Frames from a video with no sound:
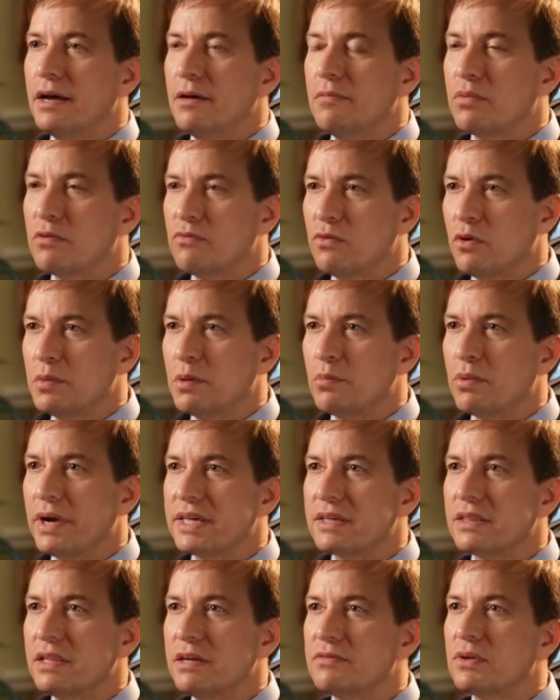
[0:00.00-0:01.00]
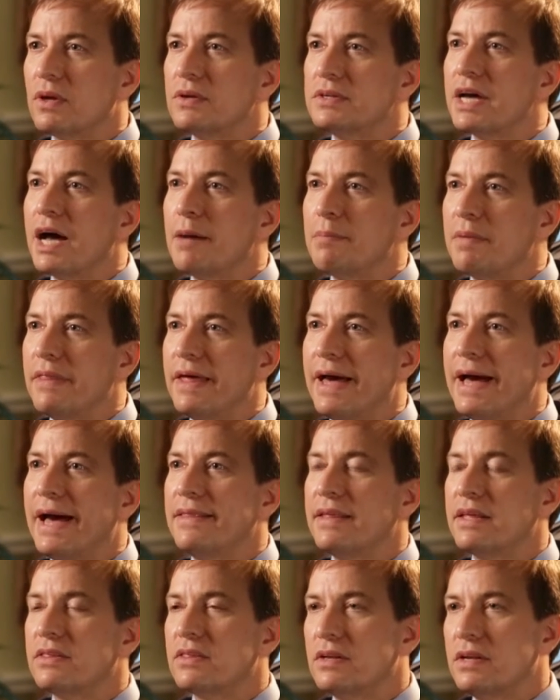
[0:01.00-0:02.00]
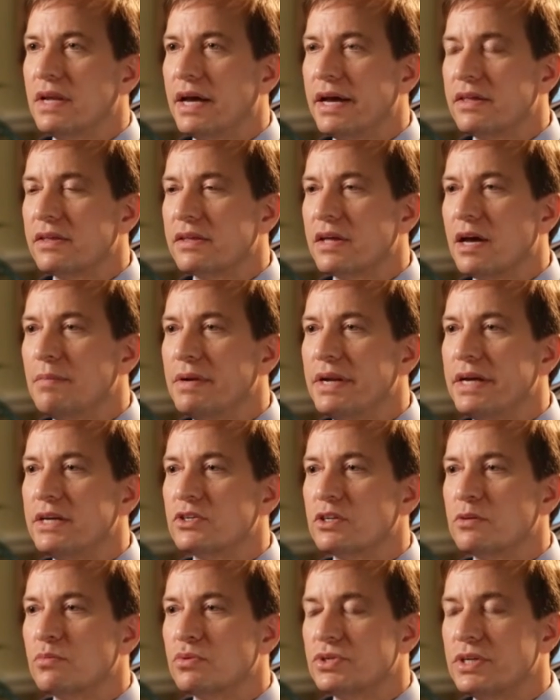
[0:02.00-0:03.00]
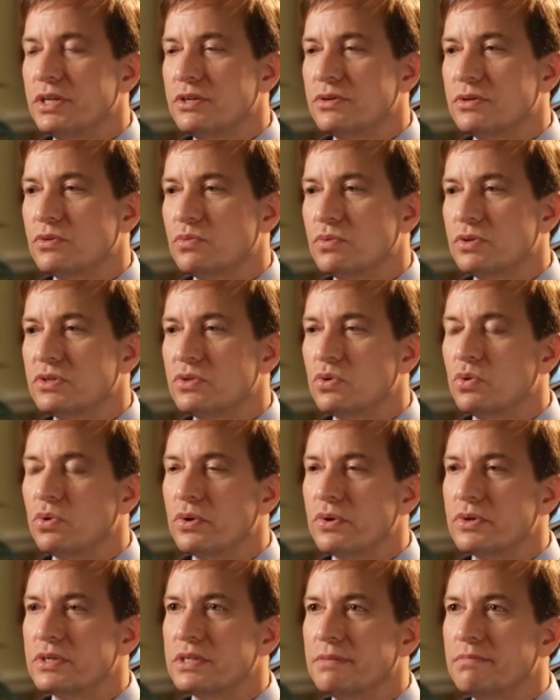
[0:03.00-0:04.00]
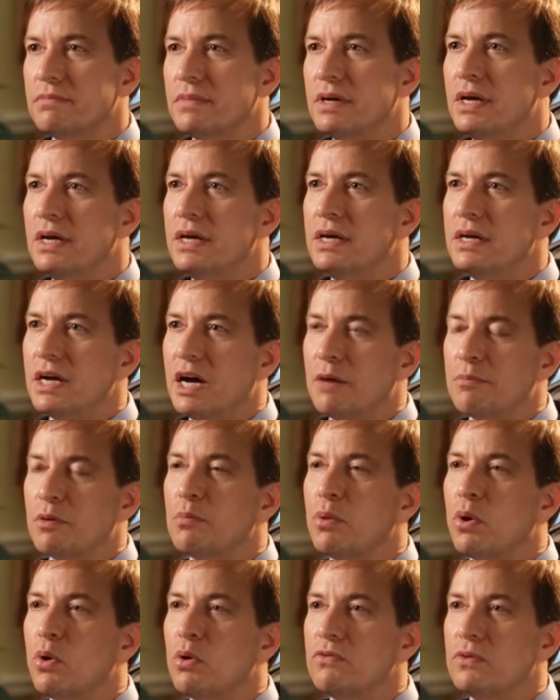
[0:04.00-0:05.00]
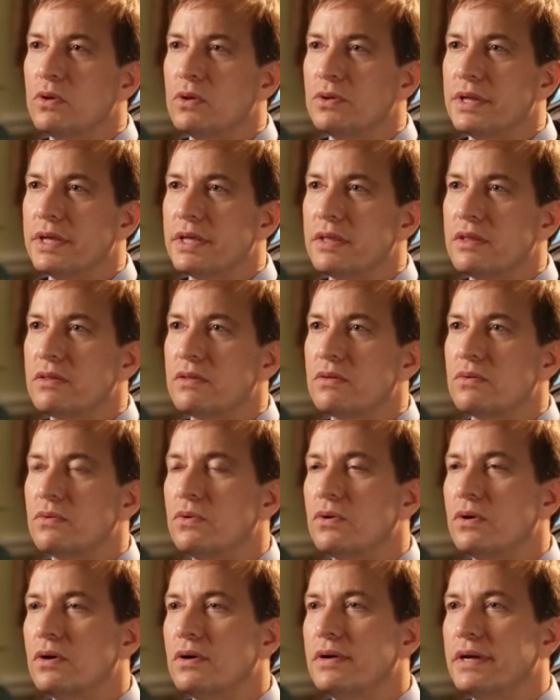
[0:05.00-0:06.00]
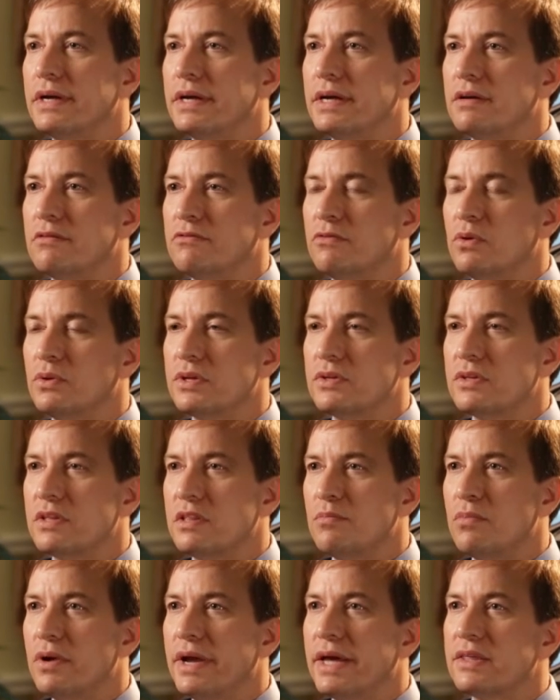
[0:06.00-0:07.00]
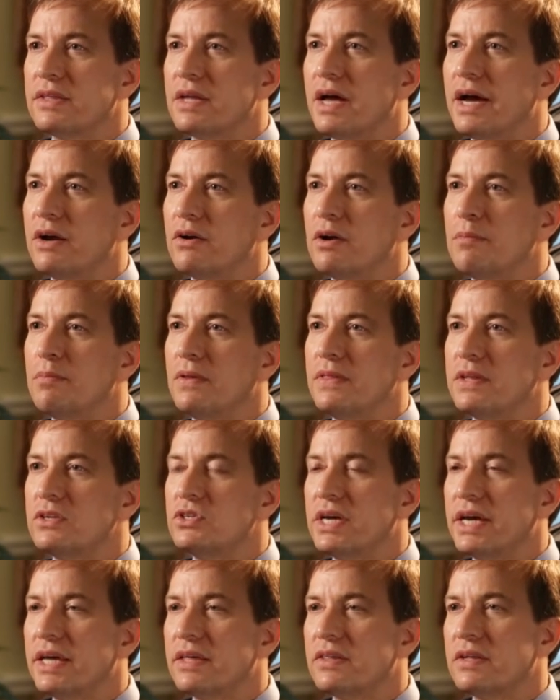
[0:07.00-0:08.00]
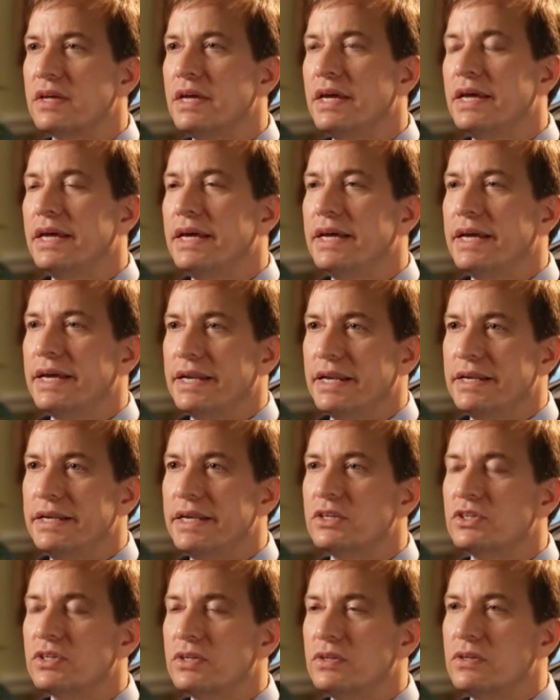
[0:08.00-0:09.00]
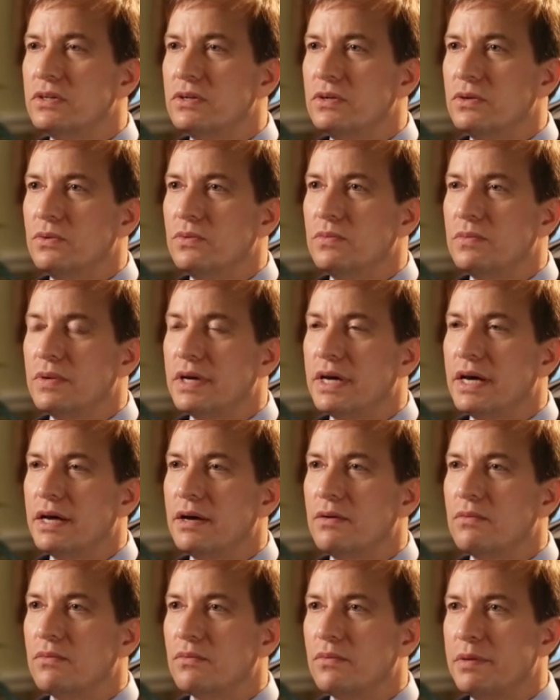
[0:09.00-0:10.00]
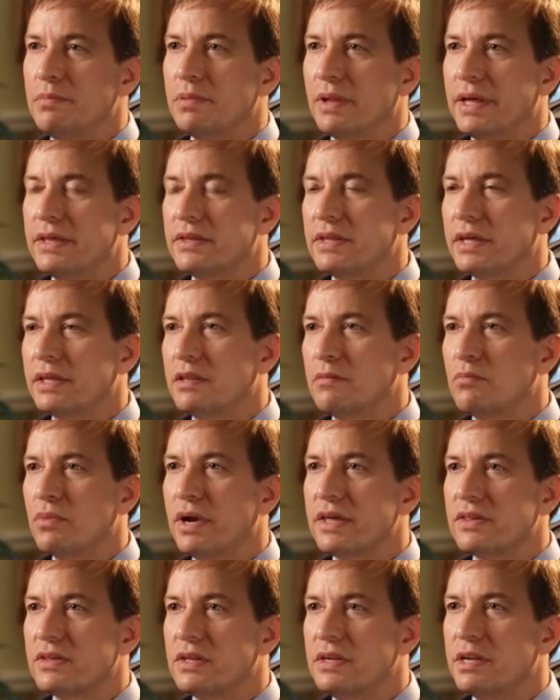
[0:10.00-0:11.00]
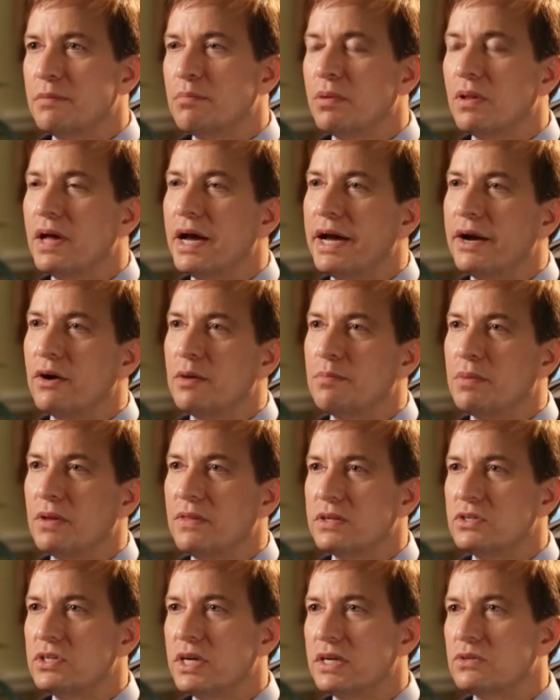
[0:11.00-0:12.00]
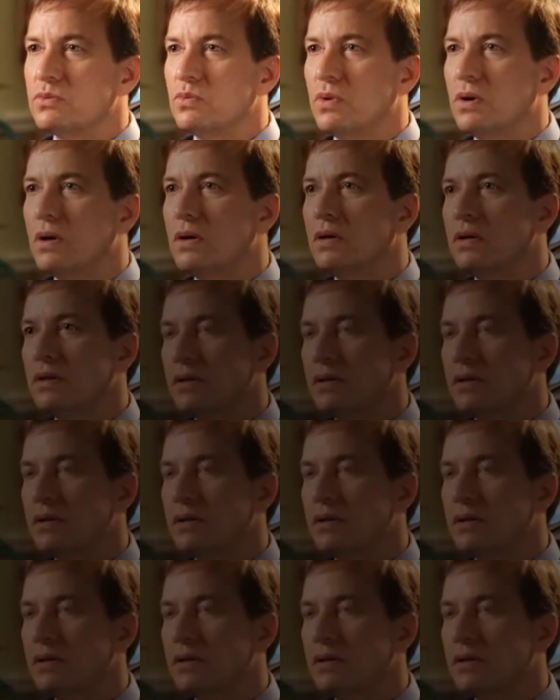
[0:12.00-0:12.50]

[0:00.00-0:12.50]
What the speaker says: perform the breast lift on top of that. That's a nice combination of procedures that restores some upper pole fullness or fullness to the breast higher up on the chest, in addition to replacing the breast and nipple higher up on the chest wall.